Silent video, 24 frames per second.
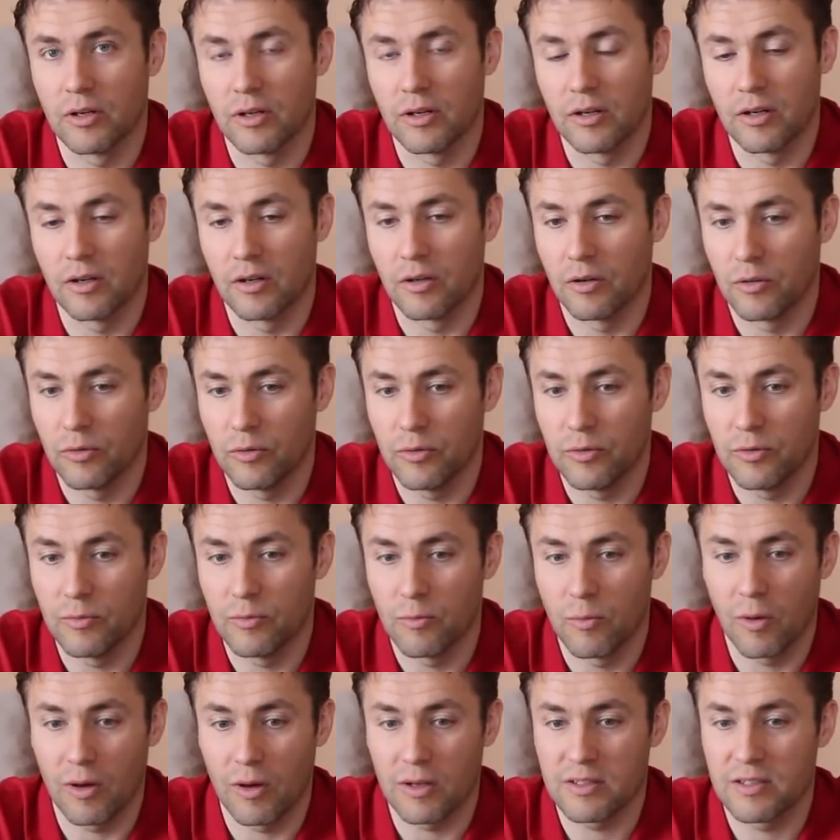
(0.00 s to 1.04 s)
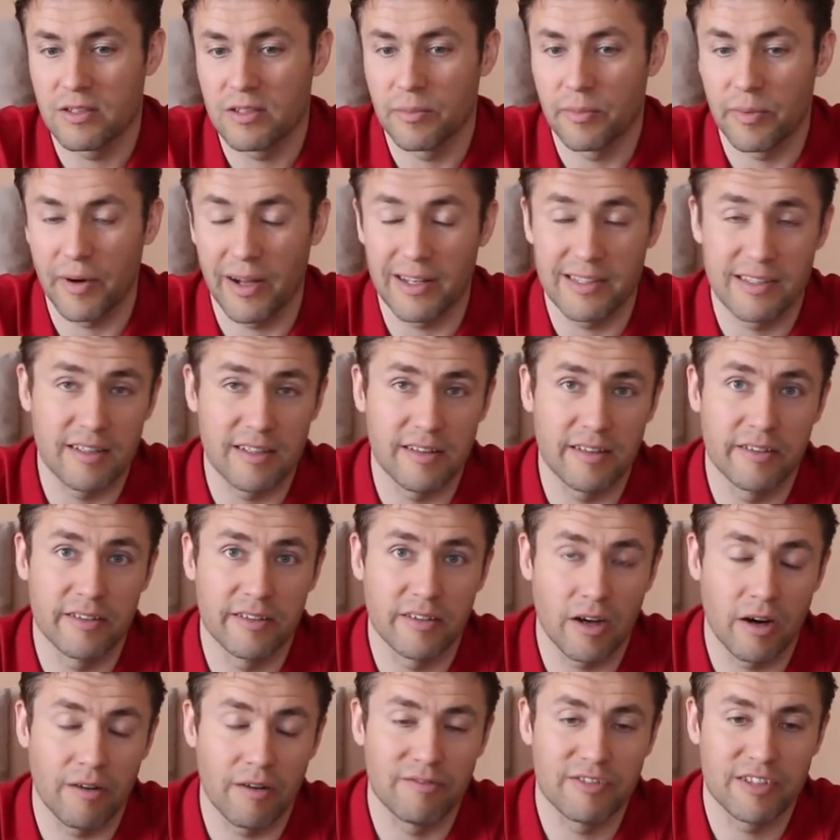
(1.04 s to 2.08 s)
uh, who was the president
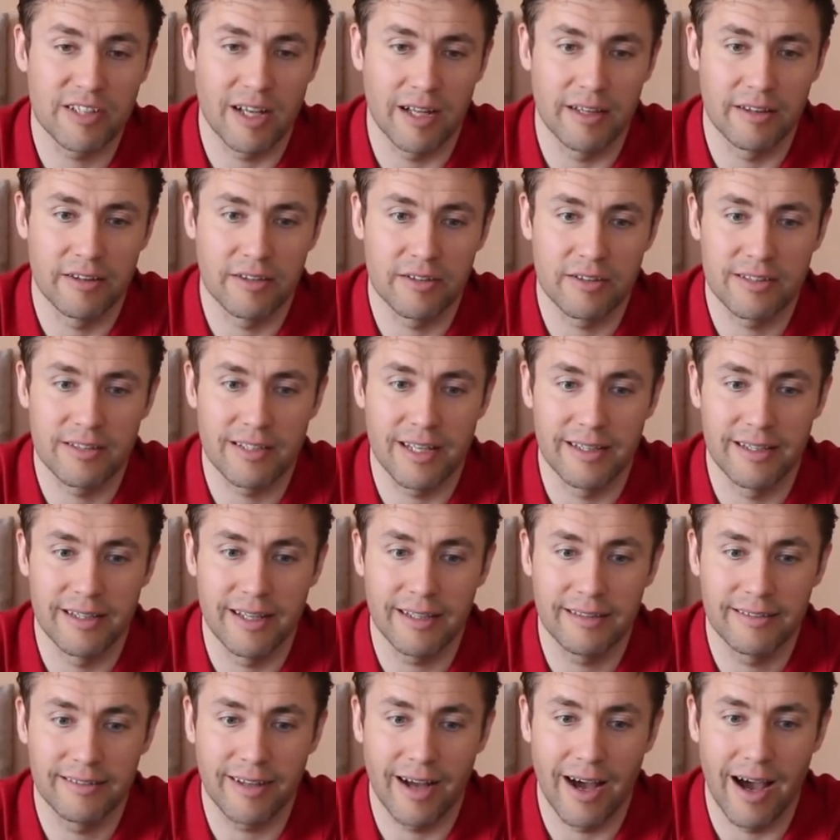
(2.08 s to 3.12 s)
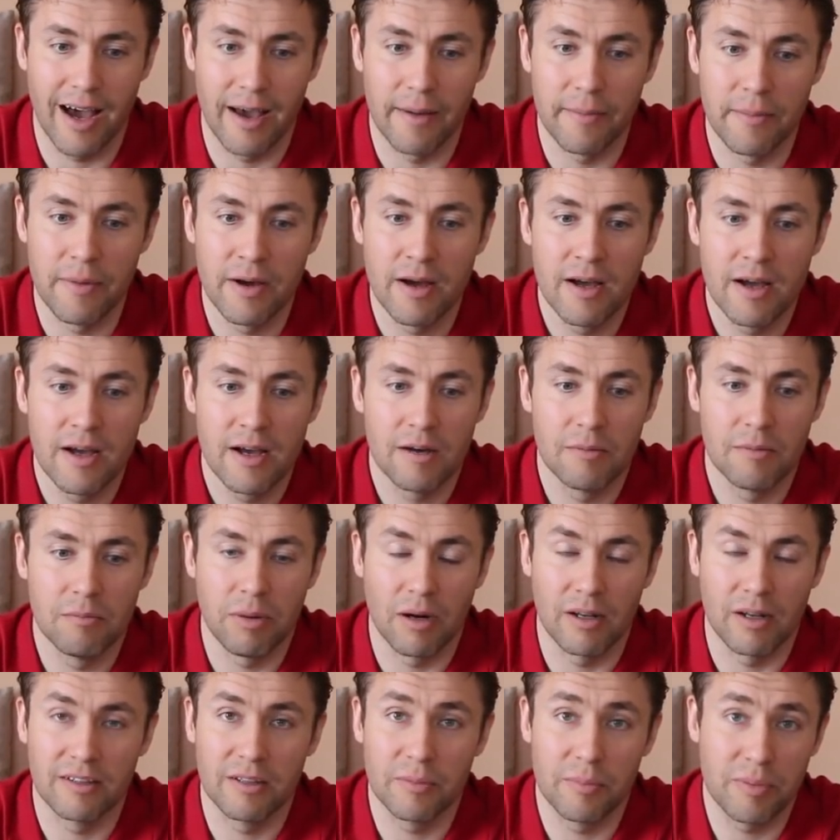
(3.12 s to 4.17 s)
of Santos at that time,
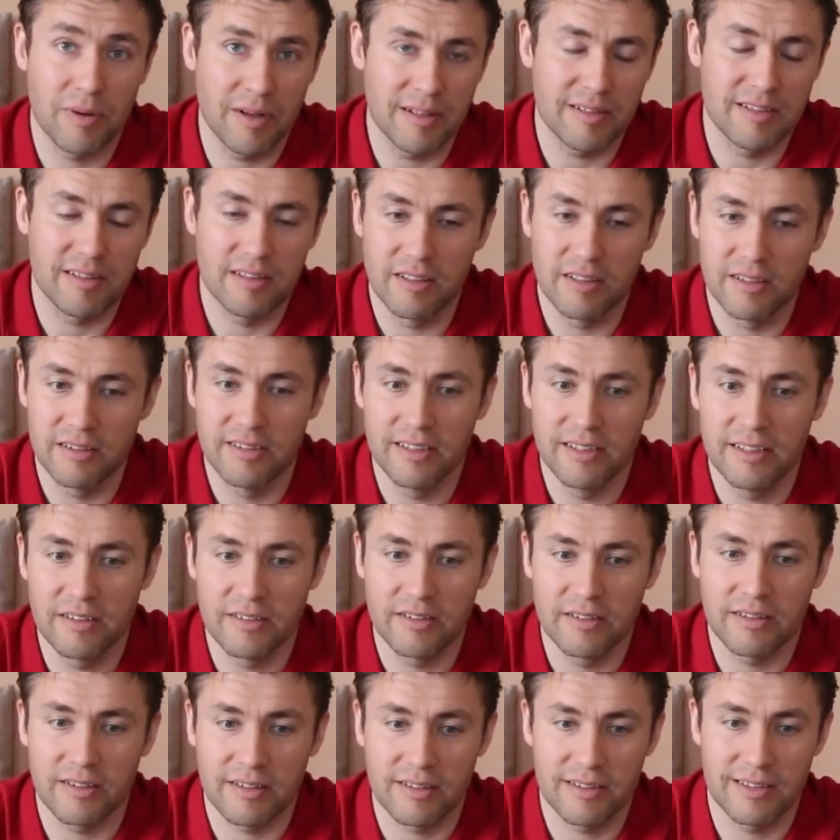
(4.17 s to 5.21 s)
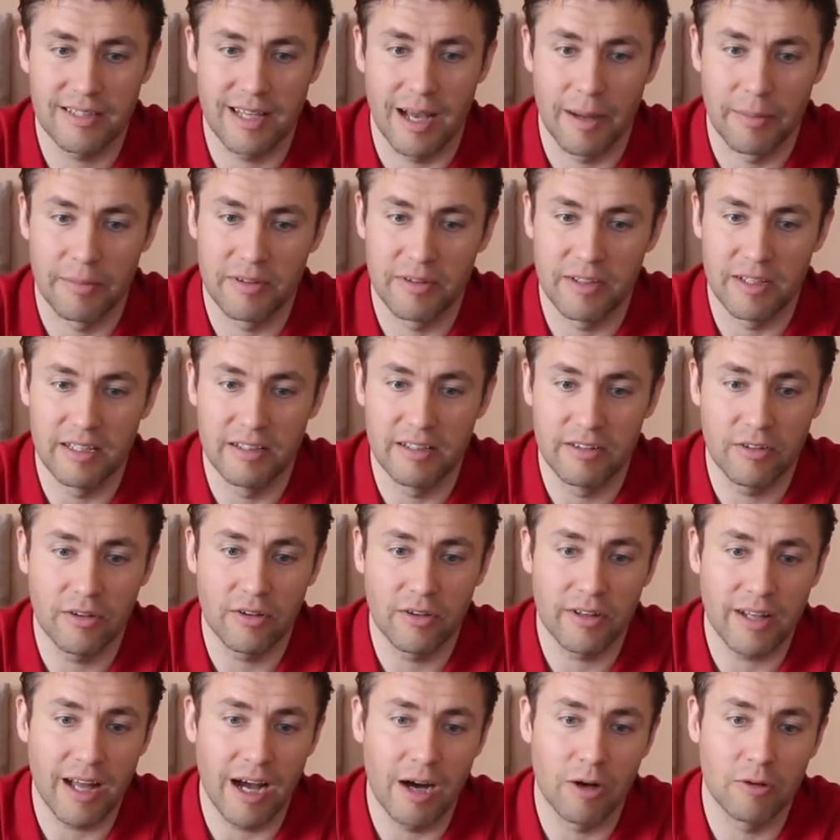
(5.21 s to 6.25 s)
but the president didn't accept. It
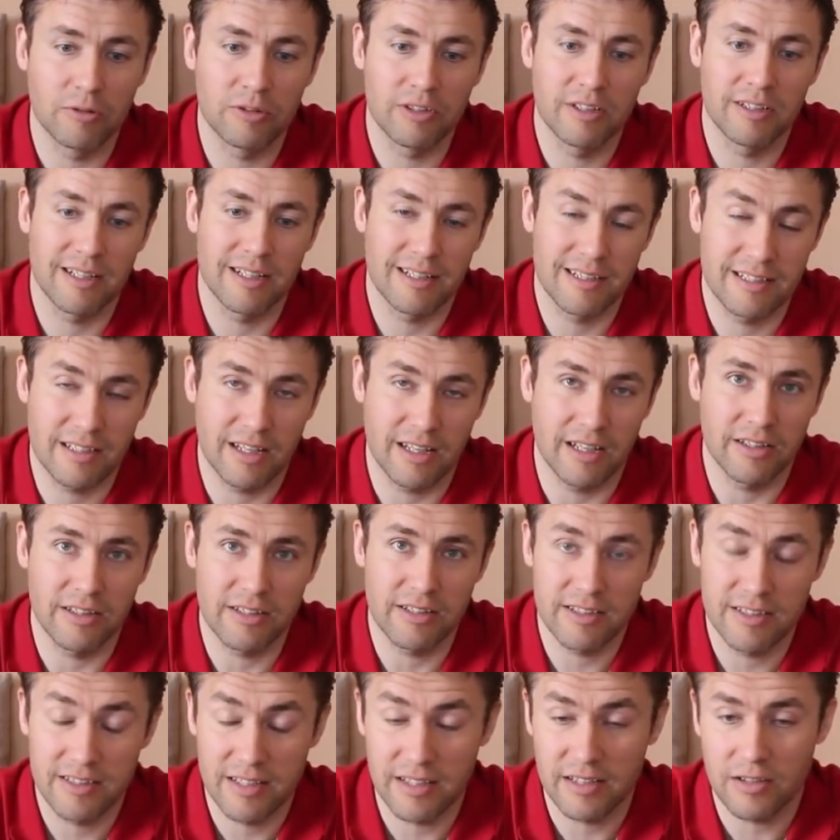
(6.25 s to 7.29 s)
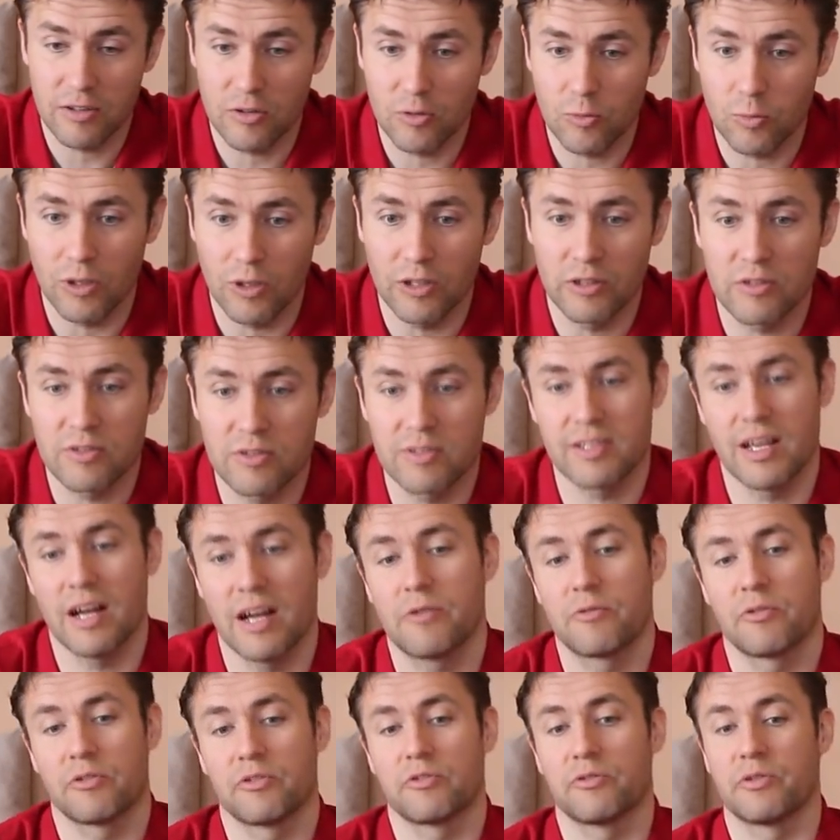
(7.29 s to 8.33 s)
turned out that Santos didn't want to sell
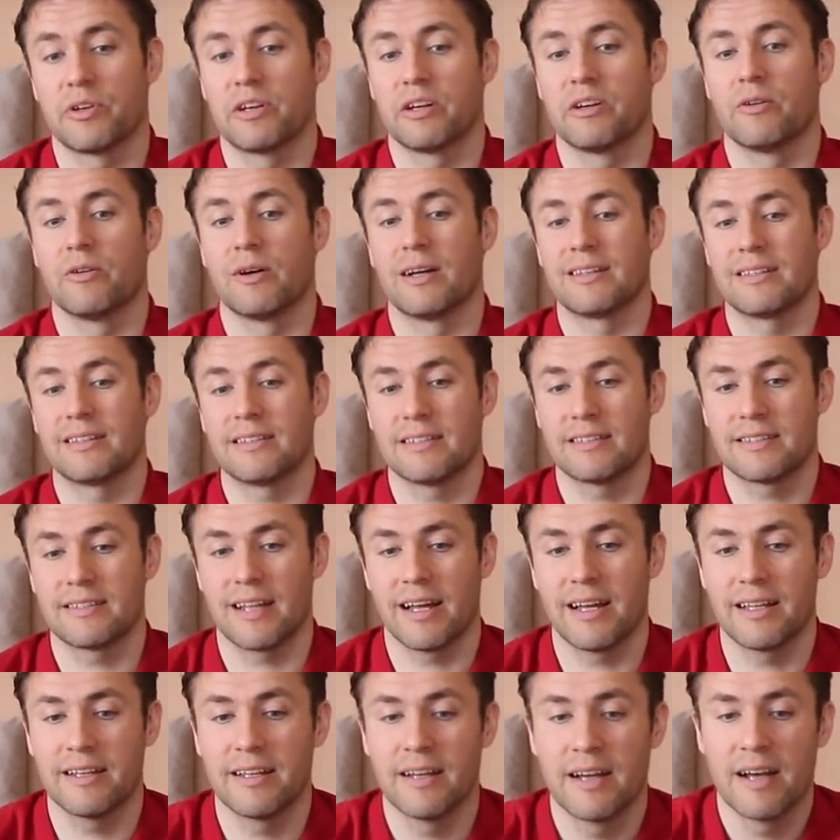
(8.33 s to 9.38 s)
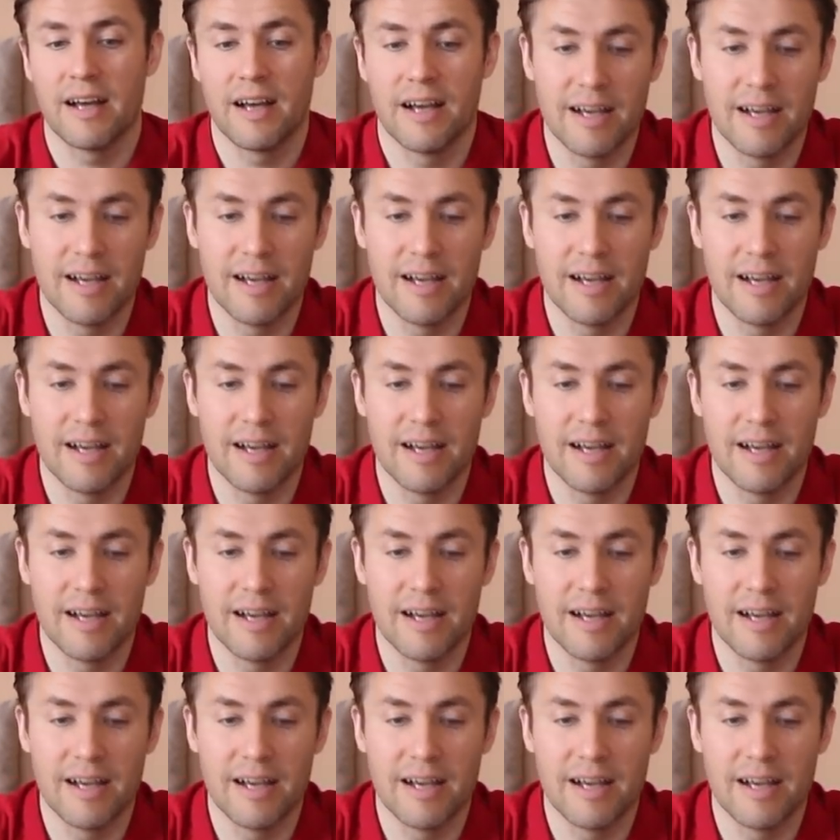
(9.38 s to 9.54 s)
Rodrygo and instead